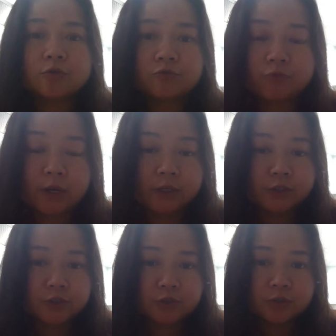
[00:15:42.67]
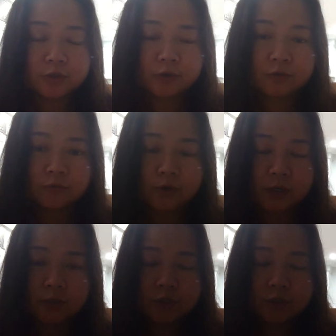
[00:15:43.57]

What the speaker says: rage, right?